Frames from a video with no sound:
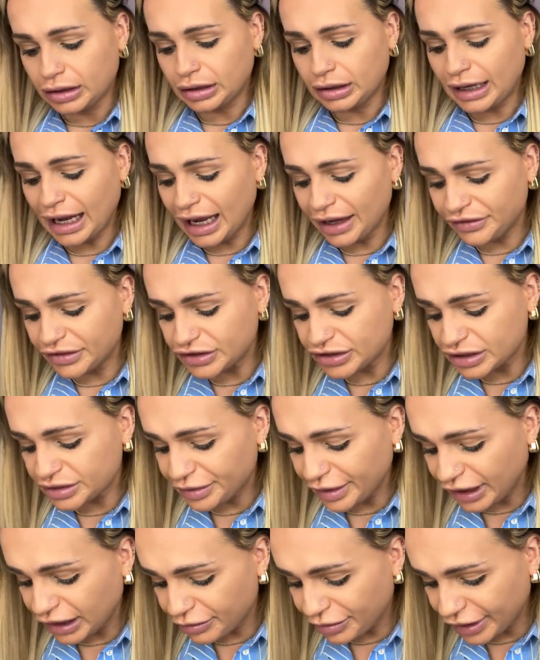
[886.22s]
Life has just
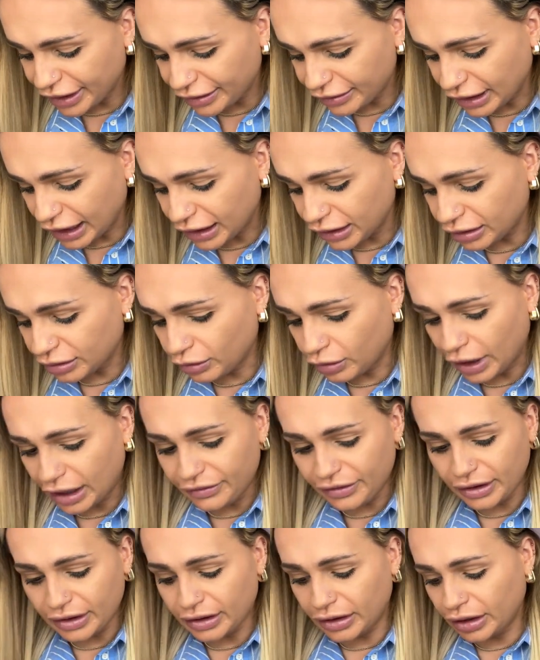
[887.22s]
been a bit, like,
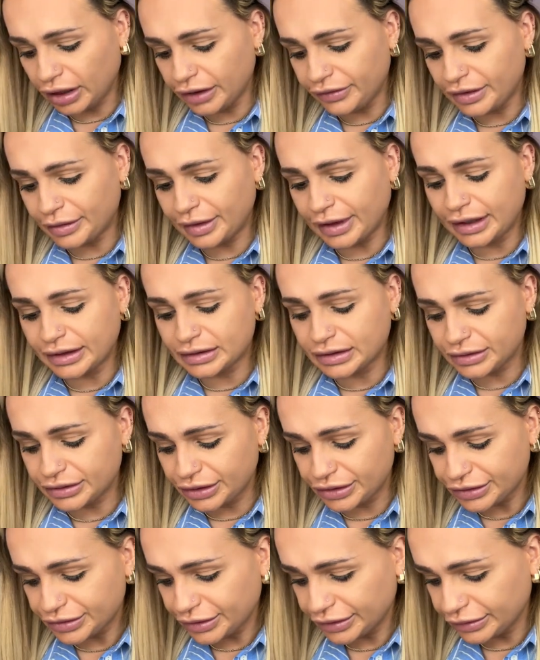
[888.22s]
whatever, all over the place, as
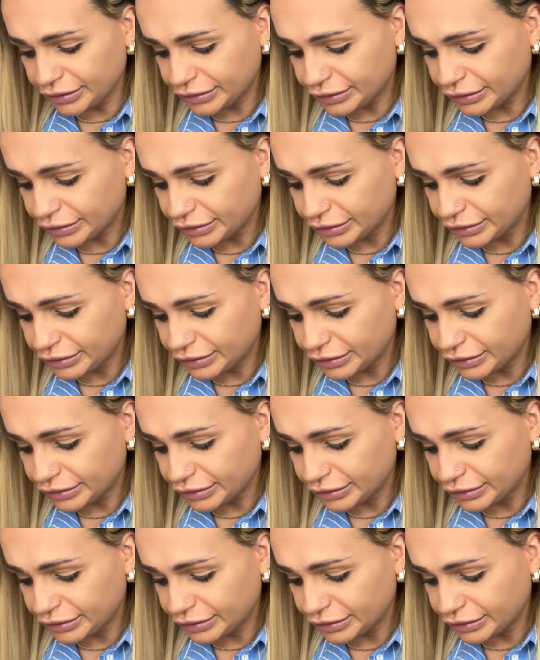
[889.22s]
usual.